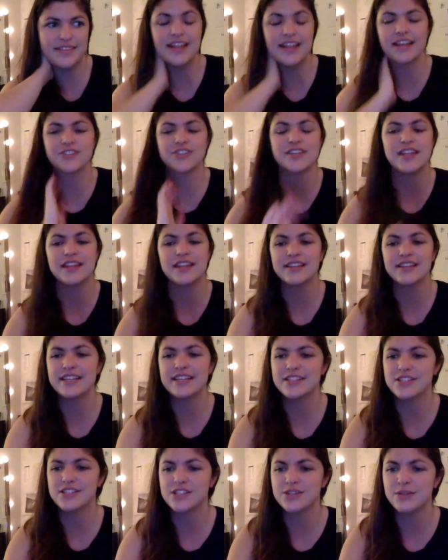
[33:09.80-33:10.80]
that
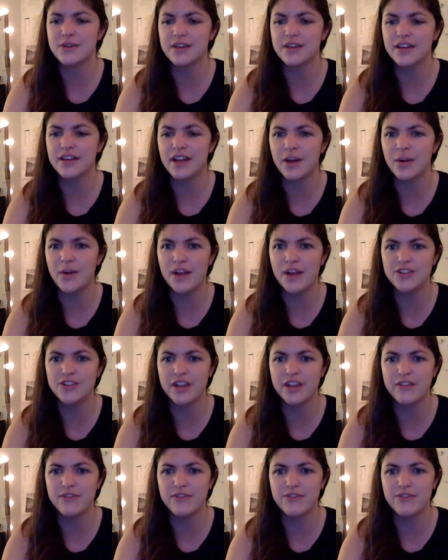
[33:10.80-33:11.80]
leads to a
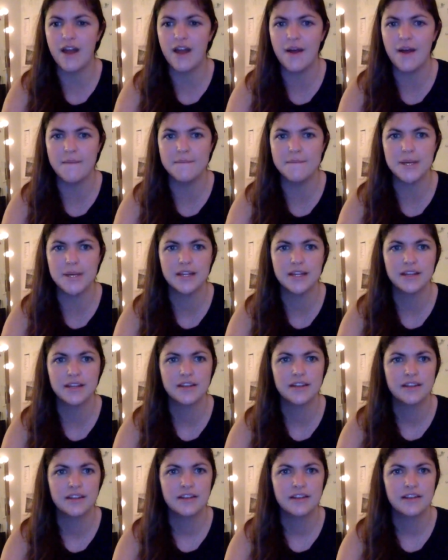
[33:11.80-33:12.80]
question from
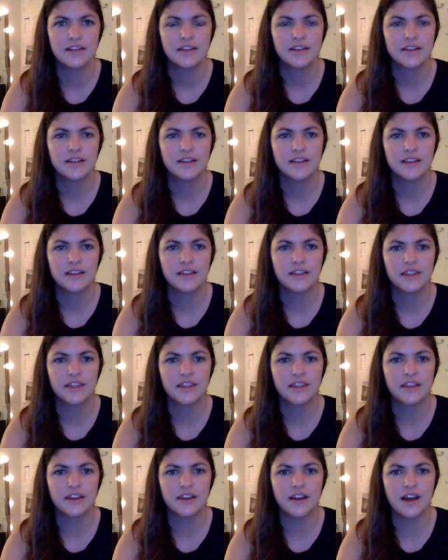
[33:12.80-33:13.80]

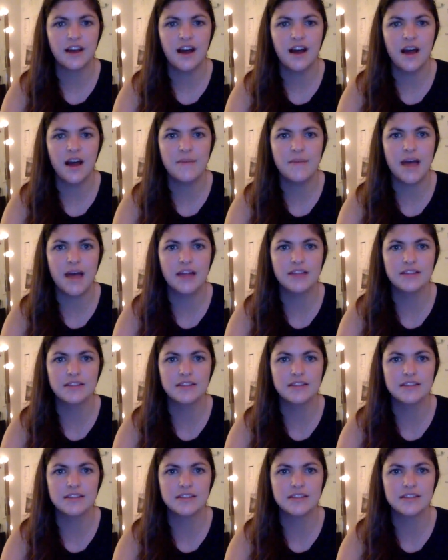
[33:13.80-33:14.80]
the
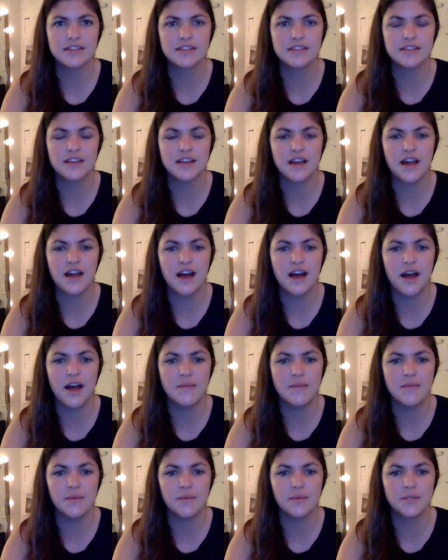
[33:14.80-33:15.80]
comments.
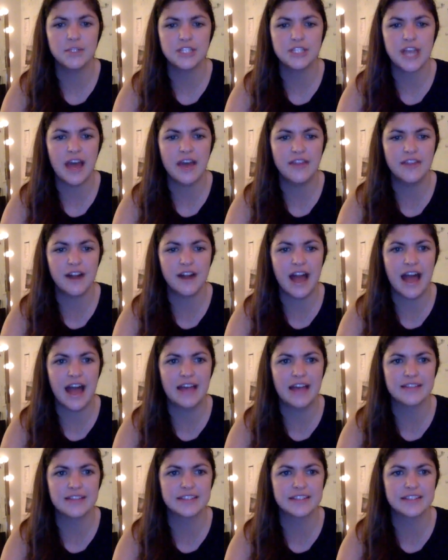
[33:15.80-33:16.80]
Heather
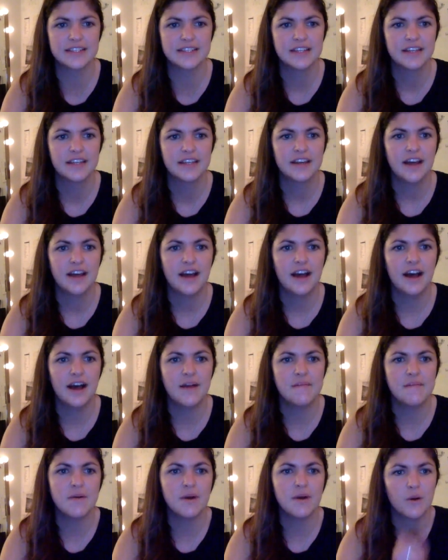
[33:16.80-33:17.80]
asked,
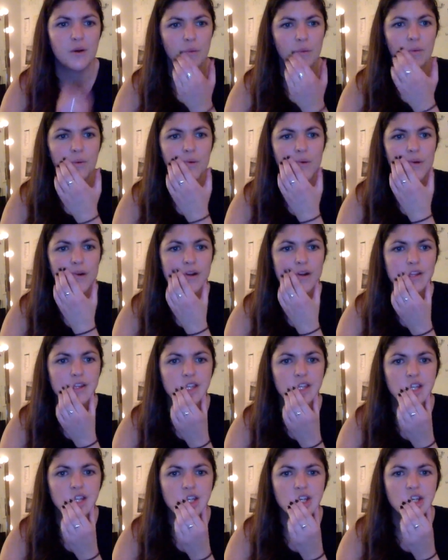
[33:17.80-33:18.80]

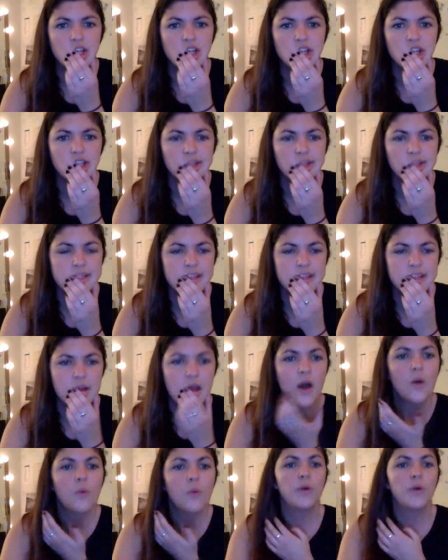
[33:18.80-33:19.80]
let's
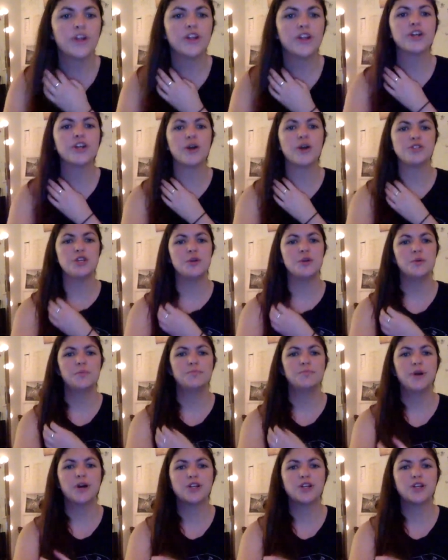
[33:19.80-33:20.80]
see, what are your
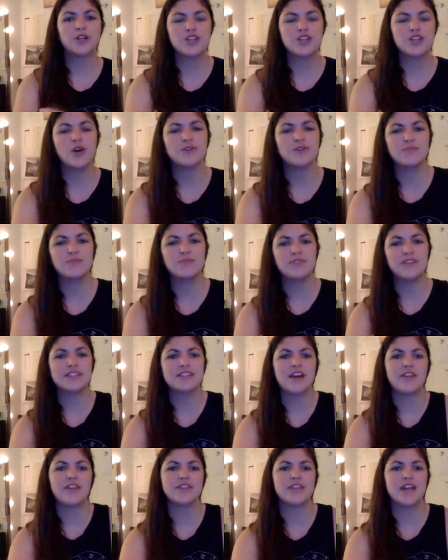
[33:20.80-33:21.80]
go-to books, shows,
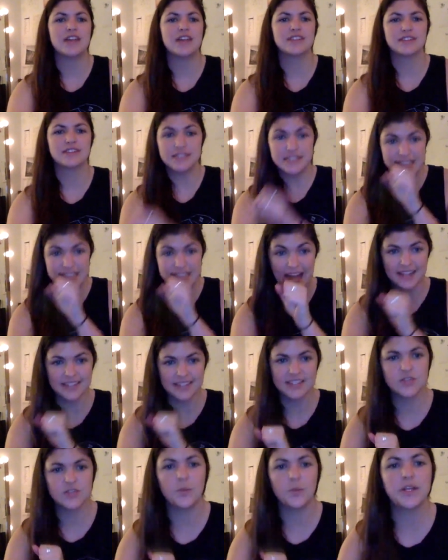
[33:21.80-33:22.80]
movies, other
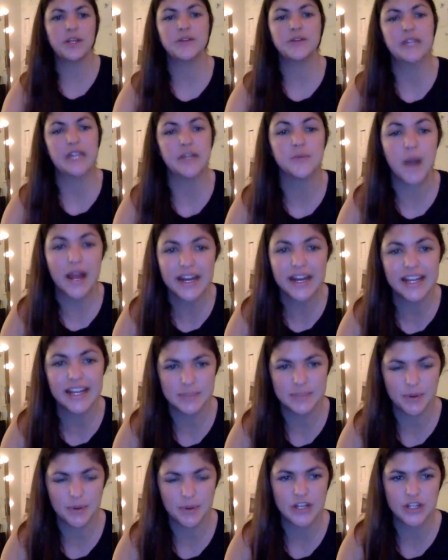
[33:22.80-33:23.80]
texts when you need writing
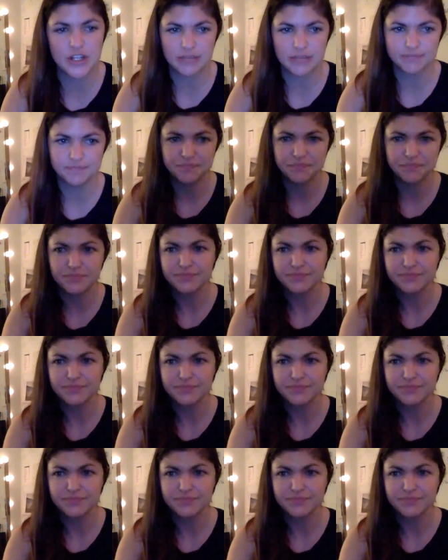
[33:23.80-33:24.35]
inspiration?